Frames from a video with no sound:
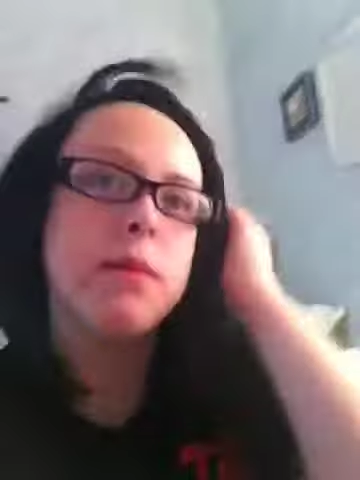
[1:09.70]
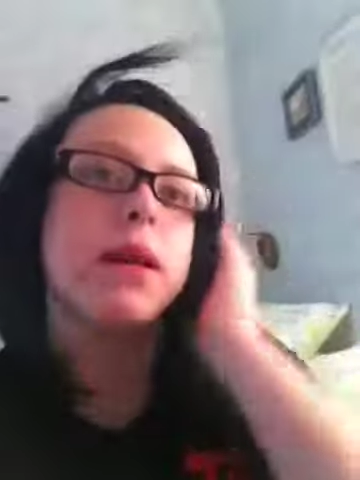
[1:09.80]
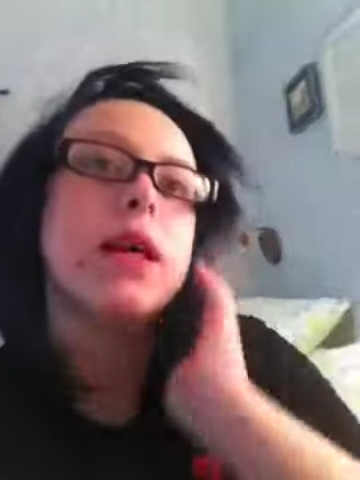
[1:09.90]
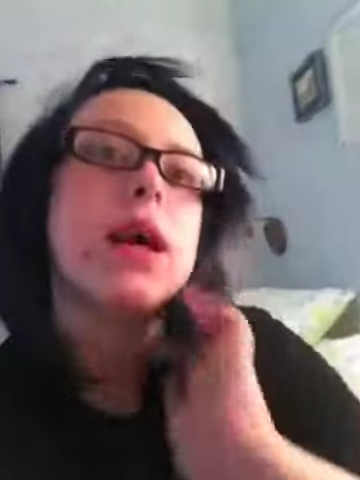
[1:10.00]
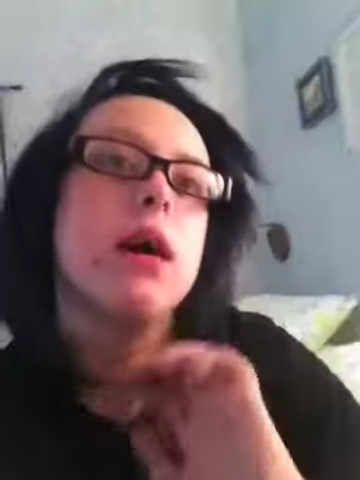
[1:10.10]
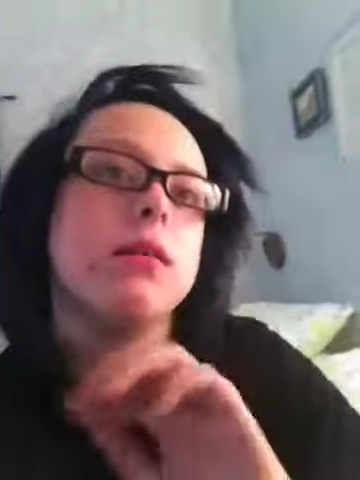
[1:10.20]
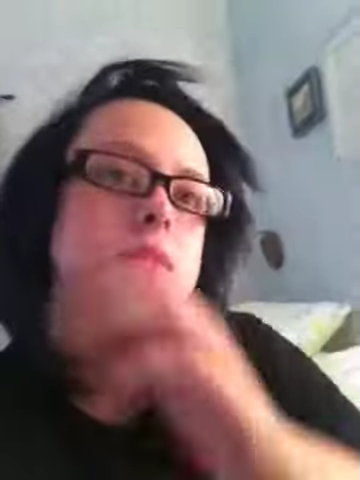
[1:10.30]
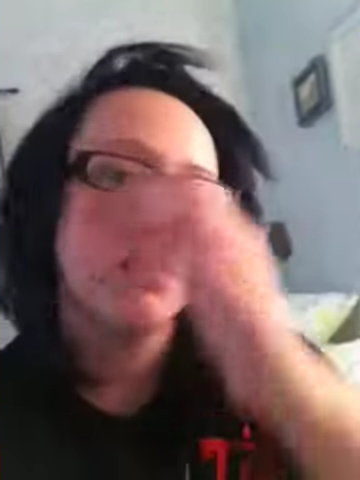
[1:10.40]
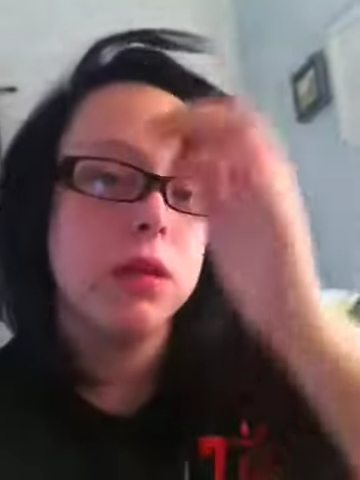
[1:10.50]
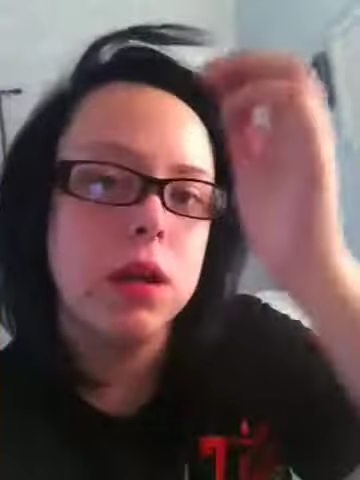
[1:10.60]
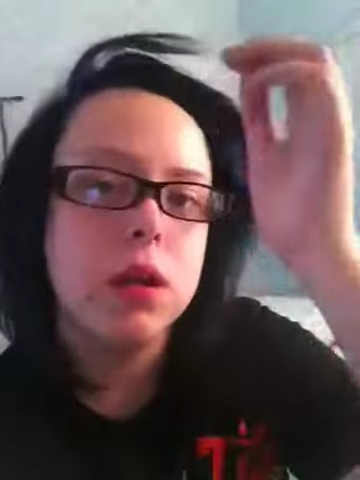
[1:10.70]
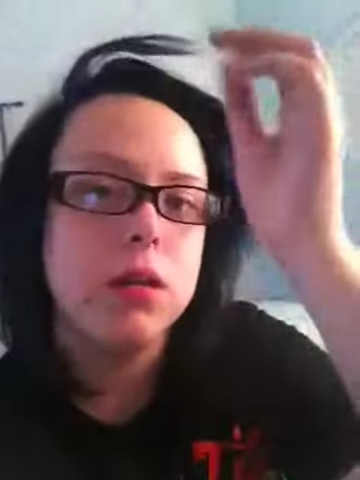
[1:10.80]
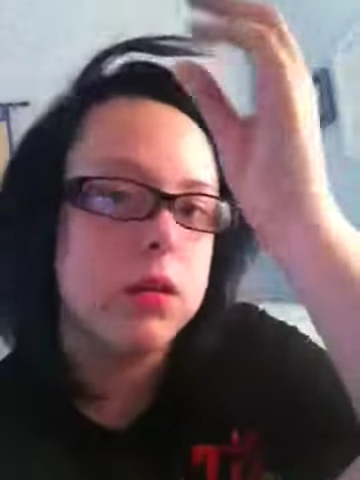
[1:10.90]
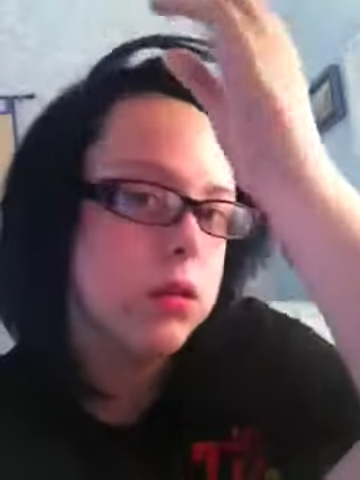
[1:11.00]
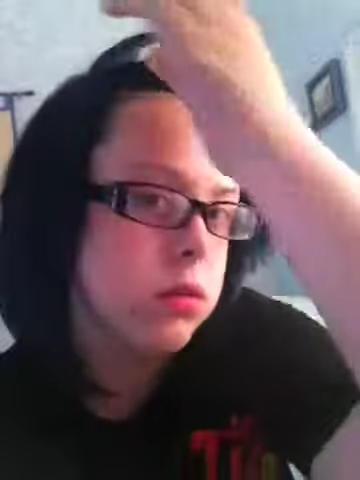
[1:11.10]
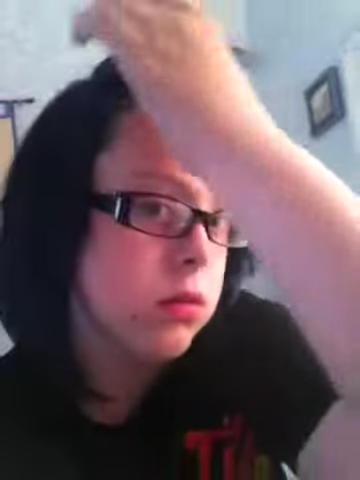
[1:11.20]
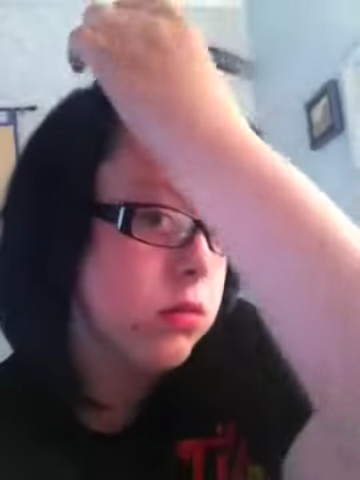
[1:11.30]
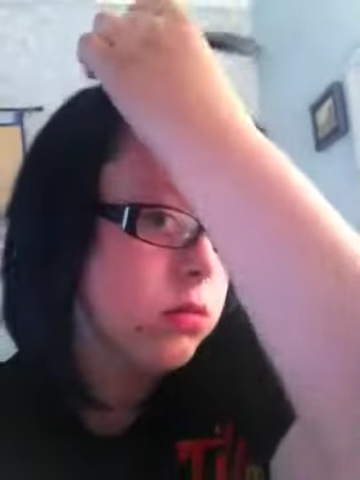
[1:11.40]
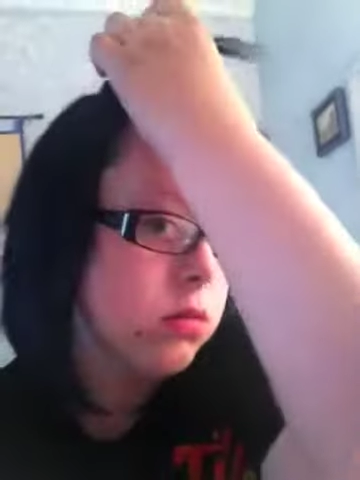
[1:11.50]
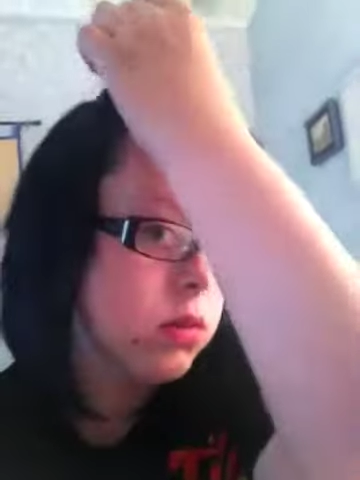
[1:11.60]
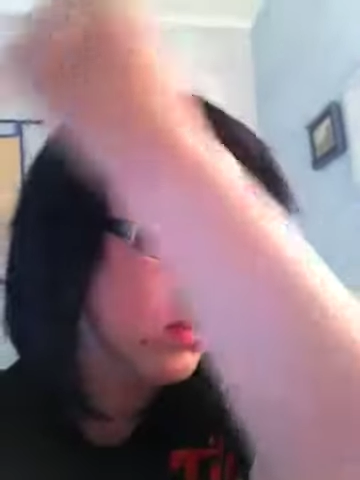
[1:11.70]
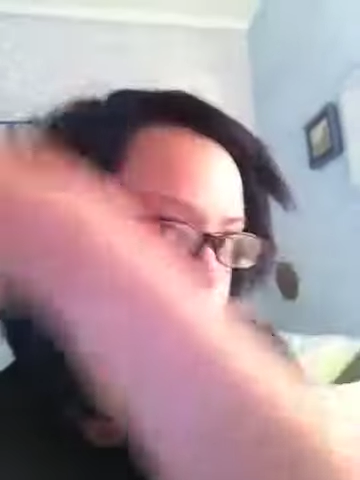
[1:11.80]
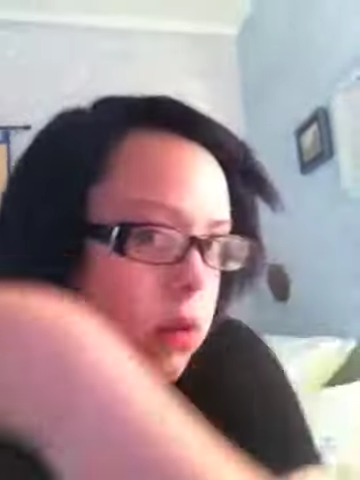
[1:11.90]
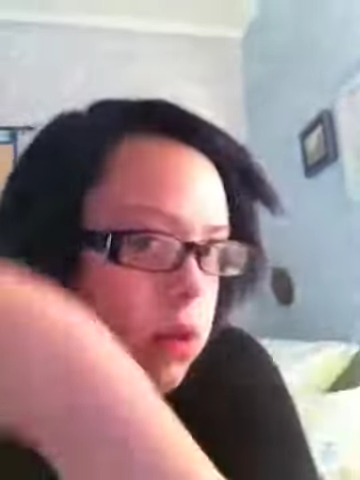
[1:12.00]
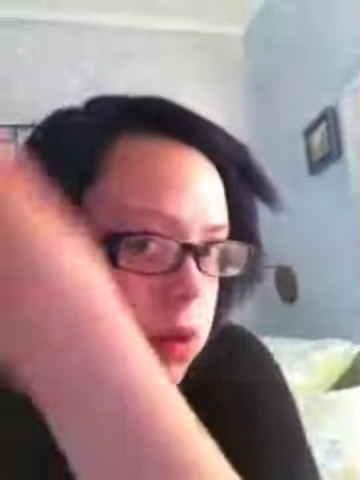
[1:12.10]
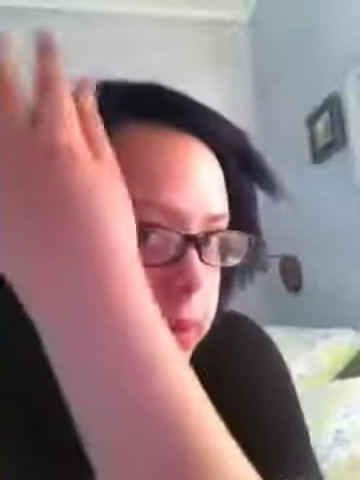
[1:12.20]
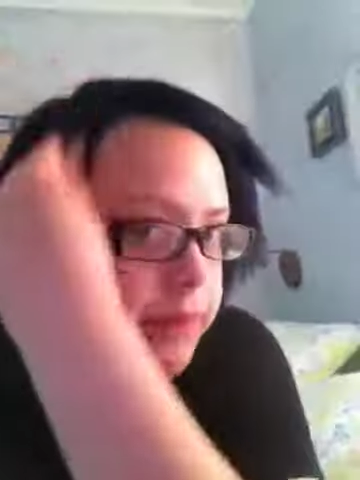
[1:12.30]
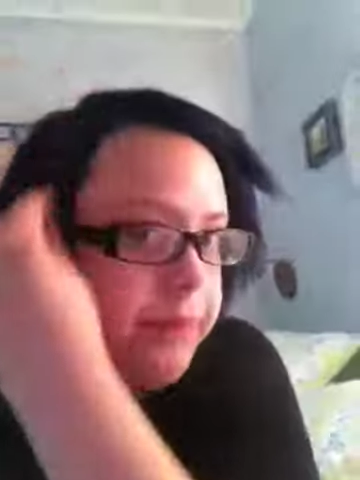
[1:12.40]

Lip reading: I'm at my lake house, so, you know,